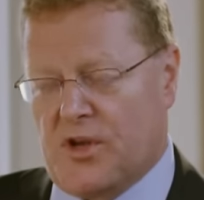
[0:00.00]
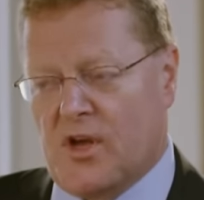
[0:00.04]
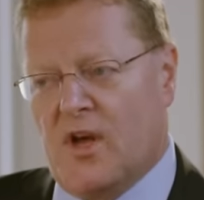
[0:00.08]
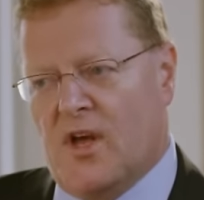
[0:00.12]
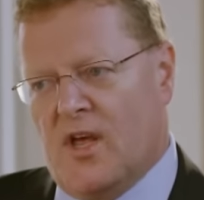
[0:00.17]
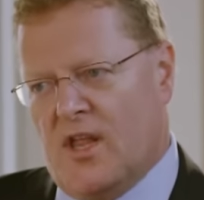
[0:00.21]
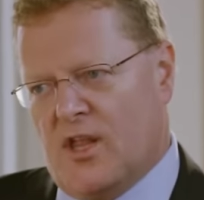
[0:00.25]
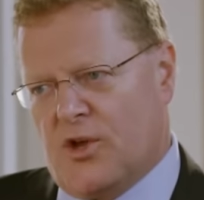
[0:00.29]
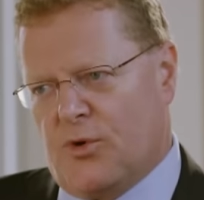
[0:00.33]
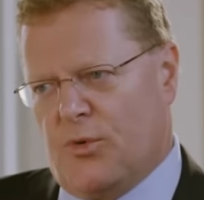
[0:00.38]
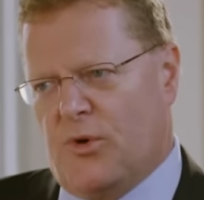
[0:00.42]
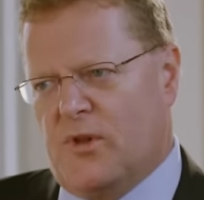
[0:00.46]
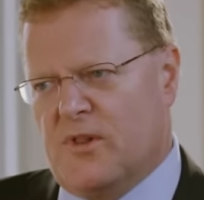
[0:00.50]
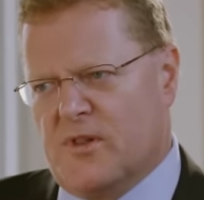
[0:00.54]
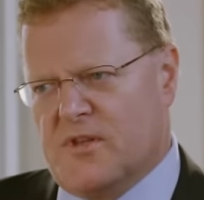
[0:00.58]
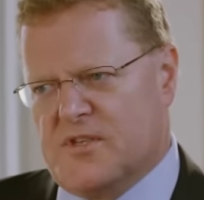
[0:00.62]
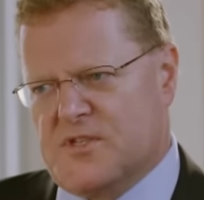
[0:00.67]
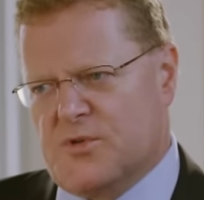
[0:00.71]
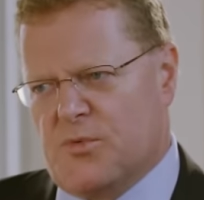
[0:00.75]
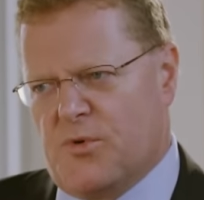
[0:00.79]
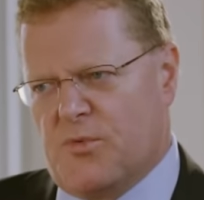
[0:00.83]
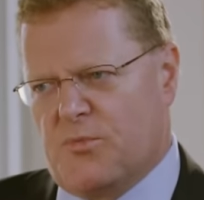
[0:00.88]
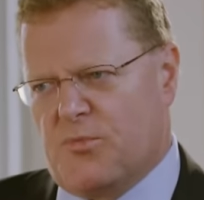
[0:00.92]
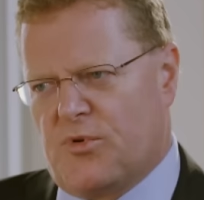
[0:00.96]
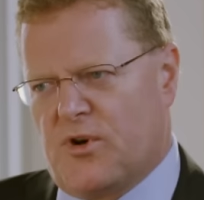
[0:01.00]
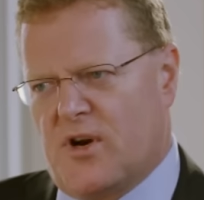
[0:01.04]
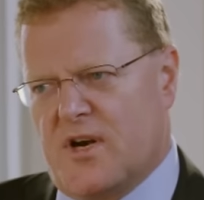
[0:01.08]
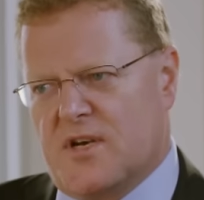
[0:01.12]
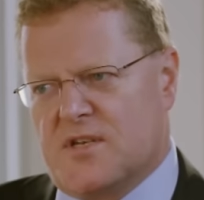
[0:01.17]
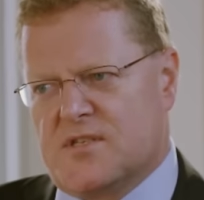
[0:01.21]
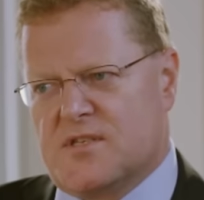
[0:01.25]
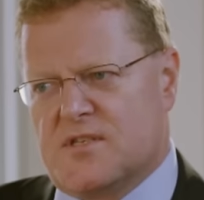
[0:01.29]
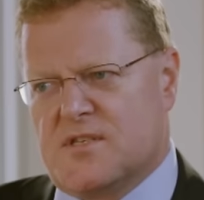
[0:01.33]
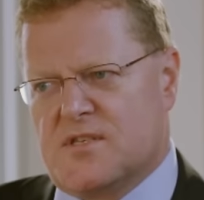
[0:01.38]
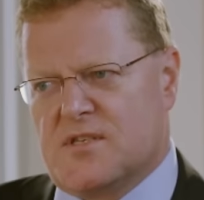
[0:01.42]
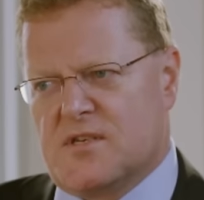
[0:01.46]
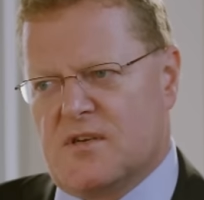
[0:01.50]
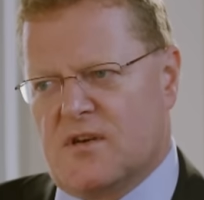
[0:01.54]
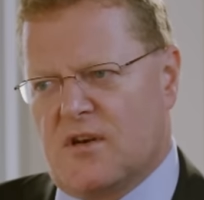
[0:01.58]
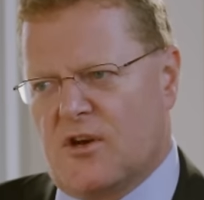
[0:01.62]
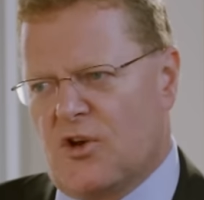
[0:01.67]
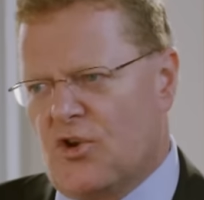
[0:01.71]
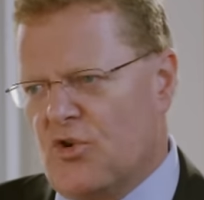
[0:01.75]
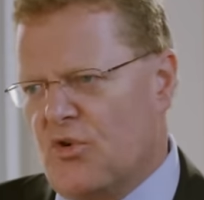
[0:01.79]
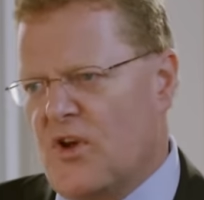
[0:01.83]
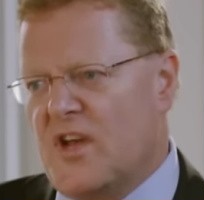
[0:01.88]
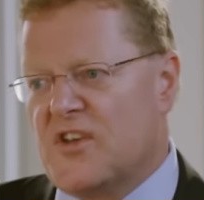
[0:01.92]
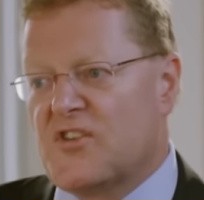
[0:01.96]
the Queen Elizabeth Prize is a
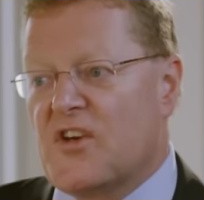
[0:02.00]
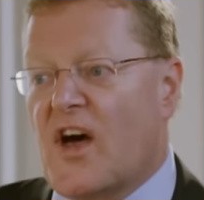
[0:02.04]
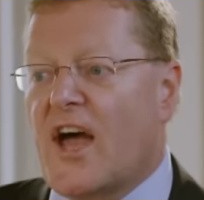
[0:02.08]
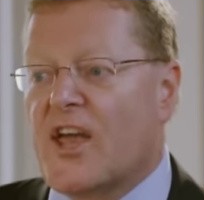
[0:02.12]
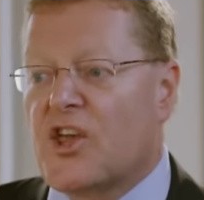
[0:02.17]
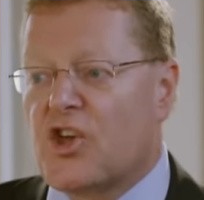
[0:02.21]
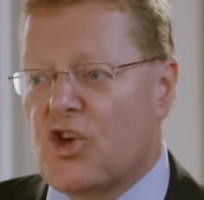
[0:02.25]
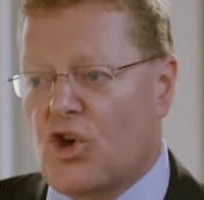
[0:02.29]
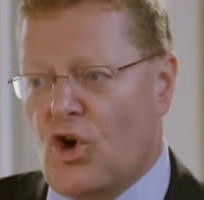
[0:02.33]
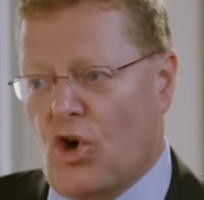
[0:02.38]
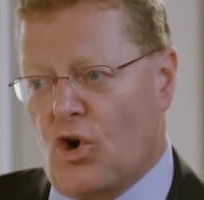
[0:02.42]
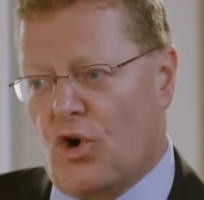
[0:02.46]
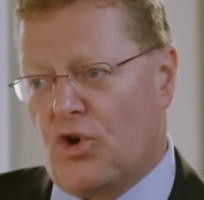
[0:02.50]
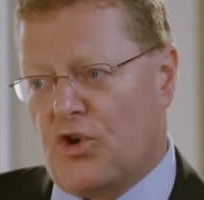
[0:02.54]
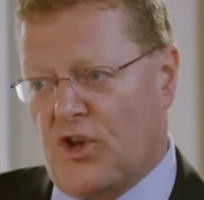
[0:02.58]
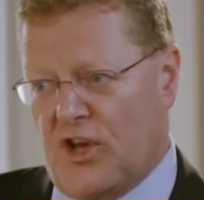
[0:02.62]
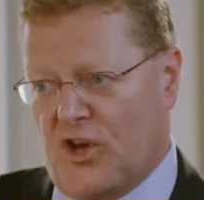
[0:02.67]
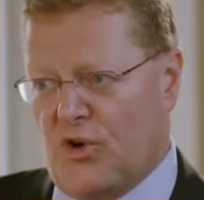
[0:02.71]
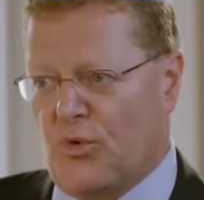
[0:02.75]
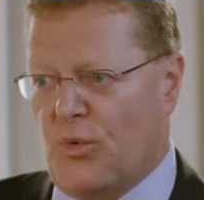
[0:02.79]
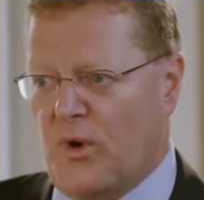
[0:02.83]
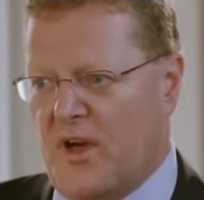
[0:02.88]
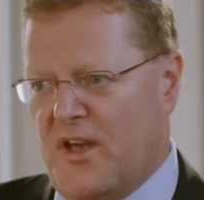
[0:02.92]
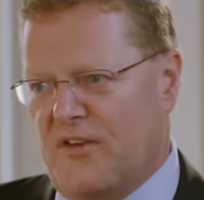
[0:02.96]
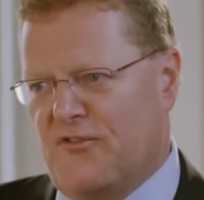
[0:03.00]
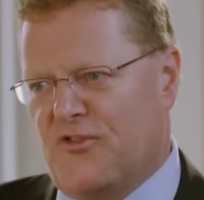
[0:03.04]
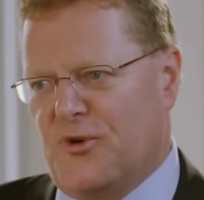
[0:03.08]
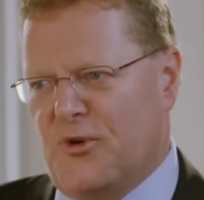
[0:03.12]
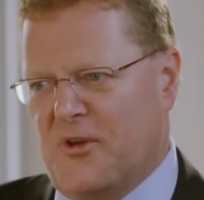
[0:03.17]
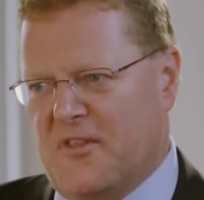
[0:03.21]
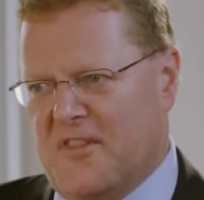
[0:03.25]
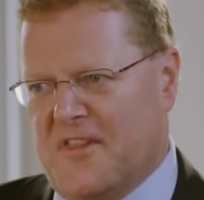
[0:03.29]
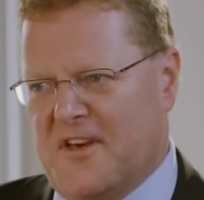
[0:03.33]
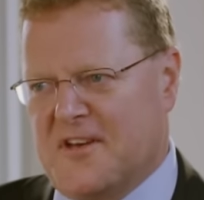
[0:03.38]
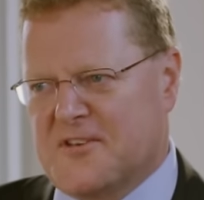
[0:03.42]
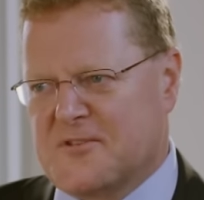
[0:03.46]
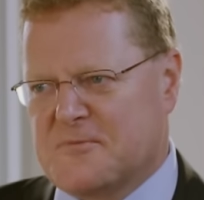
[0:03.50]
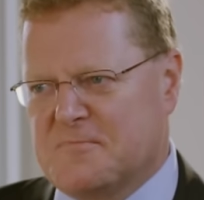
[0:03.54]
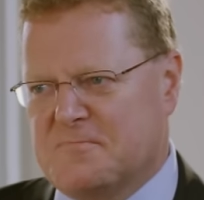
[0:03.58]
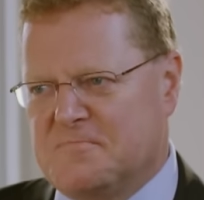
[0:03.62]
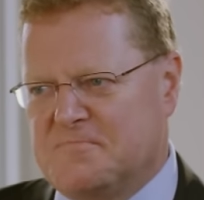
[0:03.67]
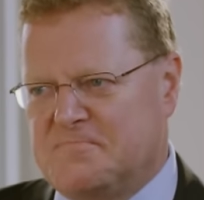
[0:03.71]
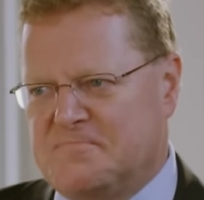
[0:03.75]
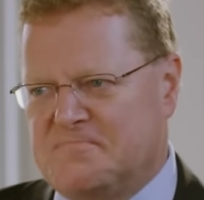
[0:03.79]
great iconic way of doing that.